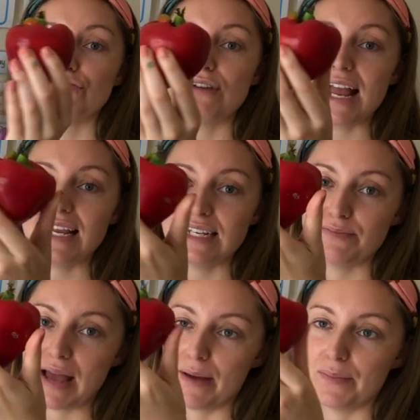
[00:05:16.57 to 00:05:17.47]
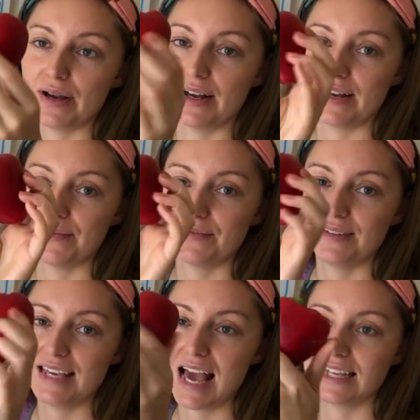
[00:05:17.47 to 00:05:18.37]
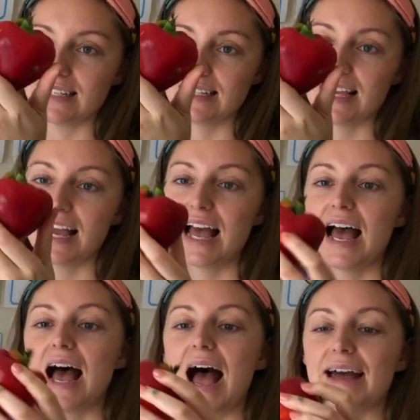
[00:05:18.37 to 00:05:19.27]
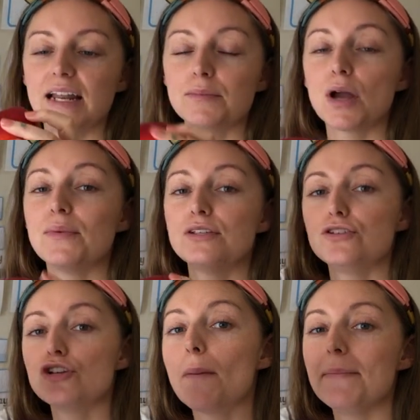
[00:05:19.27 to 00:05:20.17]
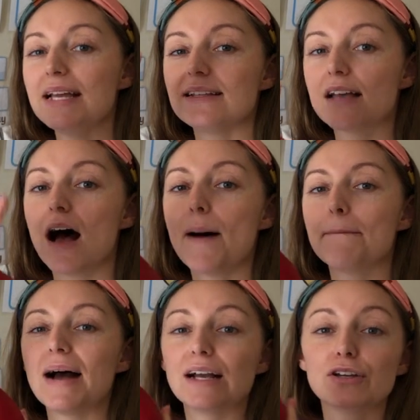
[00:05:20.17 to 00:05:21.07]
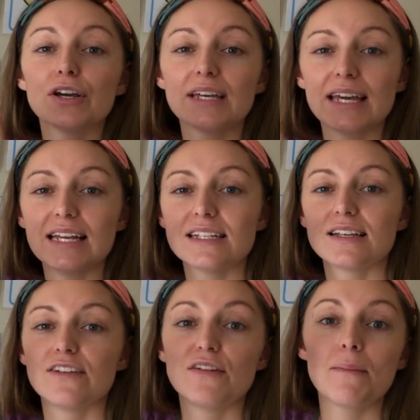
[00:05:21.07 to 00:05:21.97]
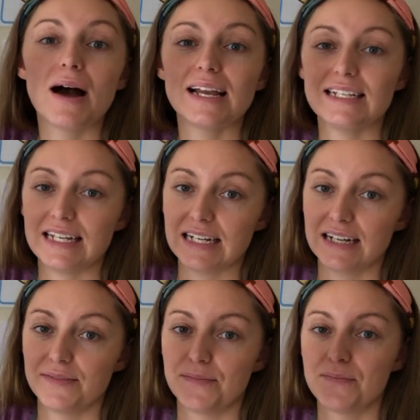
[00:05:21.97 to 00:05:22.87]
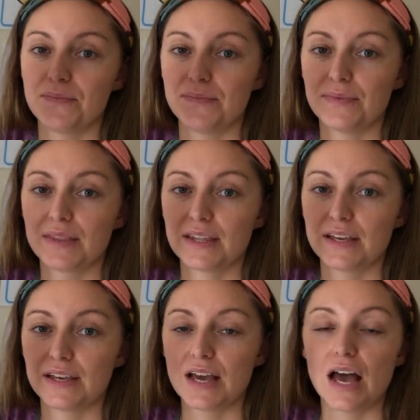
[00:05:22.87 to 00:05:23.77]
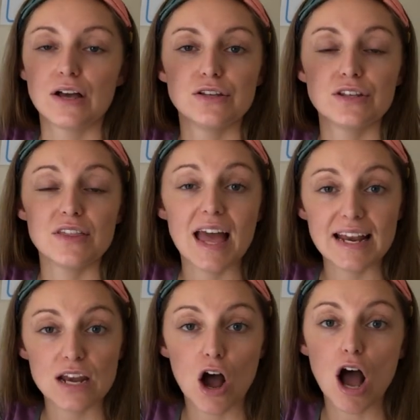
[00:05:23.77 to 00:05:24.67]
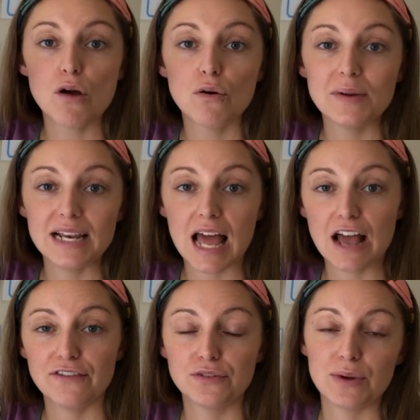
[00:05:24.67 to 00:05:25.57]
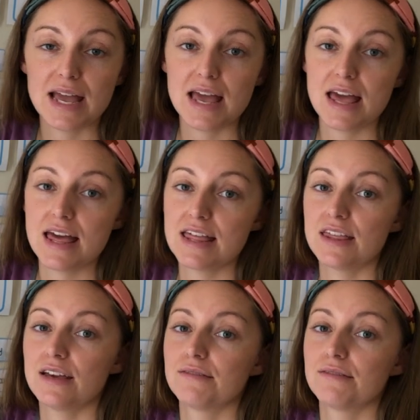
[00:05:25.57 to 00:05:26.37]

red pepper. Yes. And I'm going to chop it up and cook it for my dinner. So then I will be left with